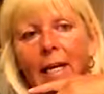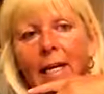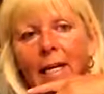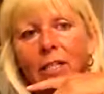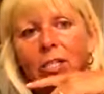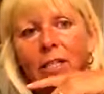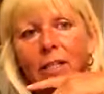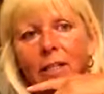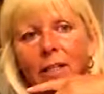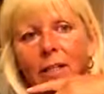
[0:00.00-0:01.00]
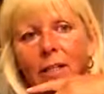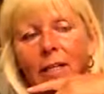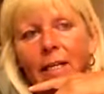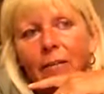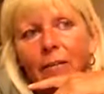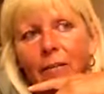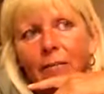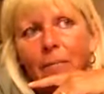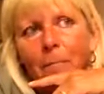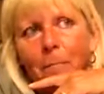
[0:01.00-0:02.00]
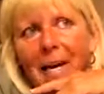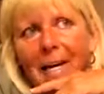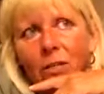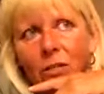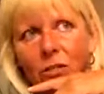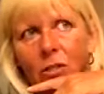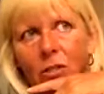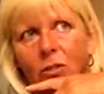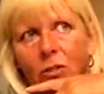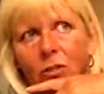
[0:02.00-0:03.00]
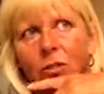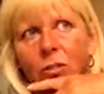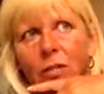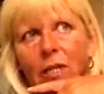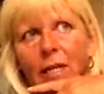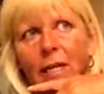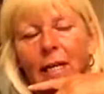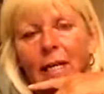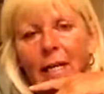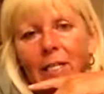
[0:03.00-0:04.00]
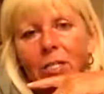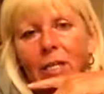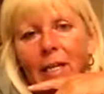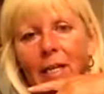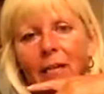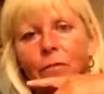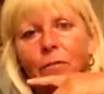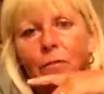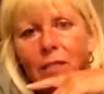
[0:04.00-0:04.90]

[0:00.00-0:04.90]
I actually, and even if my dogs aren't on screen, I actually have the